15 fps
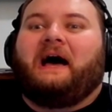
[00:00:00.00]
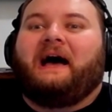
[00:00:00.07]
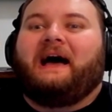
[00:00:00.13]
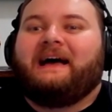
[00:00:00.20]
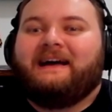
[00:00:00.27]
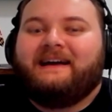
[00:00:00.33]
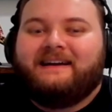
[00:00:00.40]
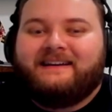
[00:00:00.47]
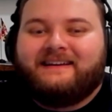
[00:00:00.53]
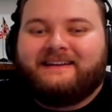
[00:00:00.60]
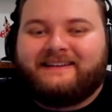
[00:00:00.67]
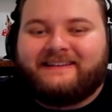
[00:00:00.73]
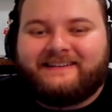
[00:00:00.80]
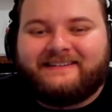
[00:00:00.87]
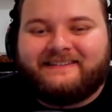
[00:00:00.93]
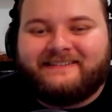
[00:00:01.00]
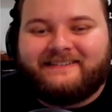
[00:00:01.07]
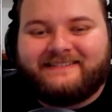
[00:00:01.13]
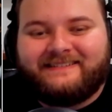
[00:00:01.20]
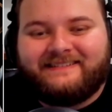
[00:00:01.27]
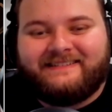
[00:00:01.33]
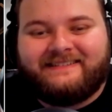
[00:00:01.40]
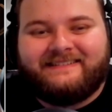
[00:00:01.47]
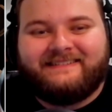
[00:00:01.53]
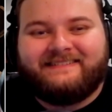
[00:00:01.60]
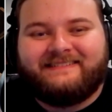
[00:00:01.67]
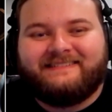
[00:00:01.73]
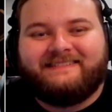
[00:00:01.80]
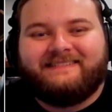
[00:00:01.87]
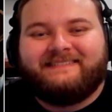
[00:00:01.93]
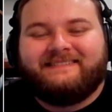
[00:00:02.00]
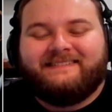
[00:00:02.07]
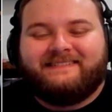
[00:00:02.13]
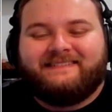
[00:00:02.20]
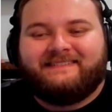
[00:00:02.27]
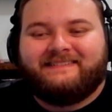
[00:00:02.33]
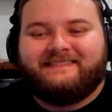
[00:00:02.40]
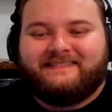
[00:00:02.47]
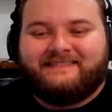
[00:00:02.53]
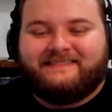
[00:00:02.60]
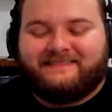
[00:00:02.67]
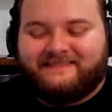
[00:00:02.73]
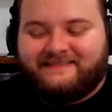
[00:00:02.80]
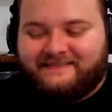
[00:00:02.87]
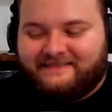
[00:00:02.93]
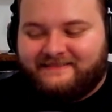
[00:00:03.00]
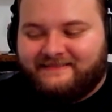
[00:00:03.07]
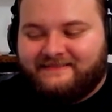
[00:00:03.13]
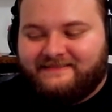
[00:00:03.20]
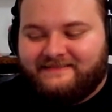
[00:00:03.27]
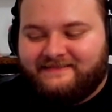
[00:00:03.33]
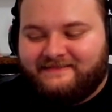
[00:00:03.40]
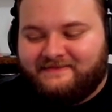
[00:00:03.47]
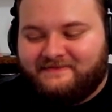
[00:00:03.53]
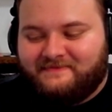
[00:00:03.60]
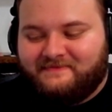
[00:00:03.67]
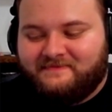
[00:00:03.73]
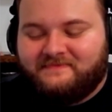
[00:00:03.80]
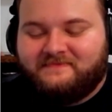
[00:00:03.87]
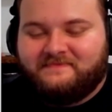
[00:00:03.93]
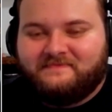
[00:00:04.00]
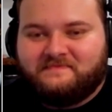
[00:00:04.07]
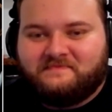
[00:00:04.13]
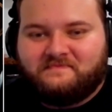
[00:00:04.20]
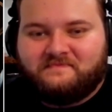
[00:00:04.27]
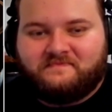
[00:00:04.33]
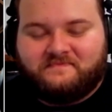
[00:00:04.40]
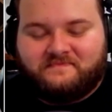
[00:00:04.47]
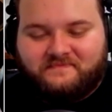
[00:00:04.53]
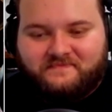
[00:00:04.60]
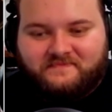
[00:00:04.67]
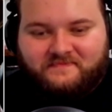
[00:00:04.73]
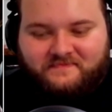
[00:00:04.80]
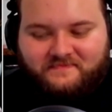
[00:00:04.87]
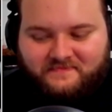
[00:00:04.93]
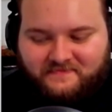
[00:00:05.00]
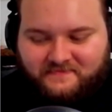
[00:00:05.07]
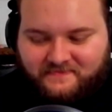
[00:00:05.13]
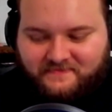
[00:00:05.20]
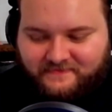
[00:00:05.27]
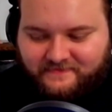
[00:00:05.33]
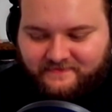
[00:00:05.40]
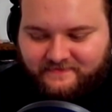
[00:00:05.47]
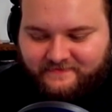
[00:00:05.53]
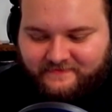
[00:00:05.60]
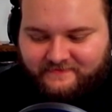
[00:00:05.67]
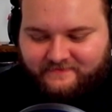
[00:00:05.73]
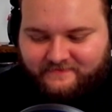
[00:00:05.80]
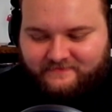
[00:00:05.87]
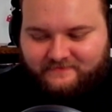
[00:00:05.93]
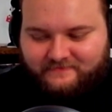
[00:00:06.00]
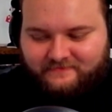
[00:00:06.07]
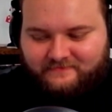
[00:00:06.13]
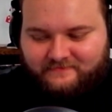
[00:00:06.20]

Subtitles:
[no speech]